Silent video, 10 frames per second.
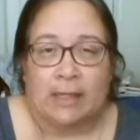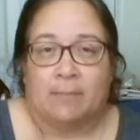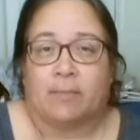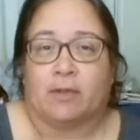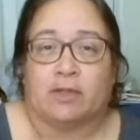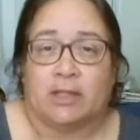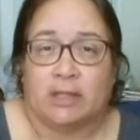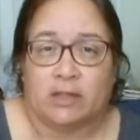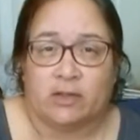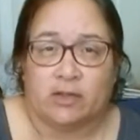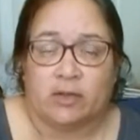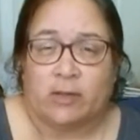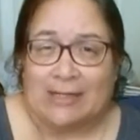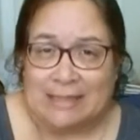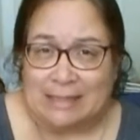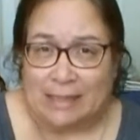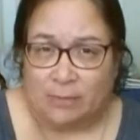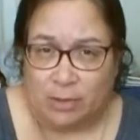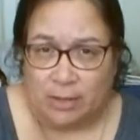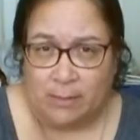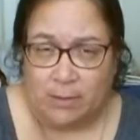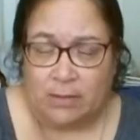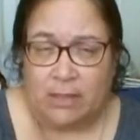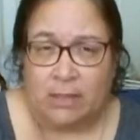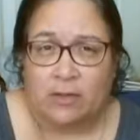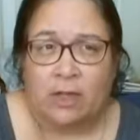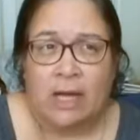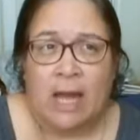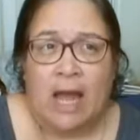in particular or a celebrity in particular.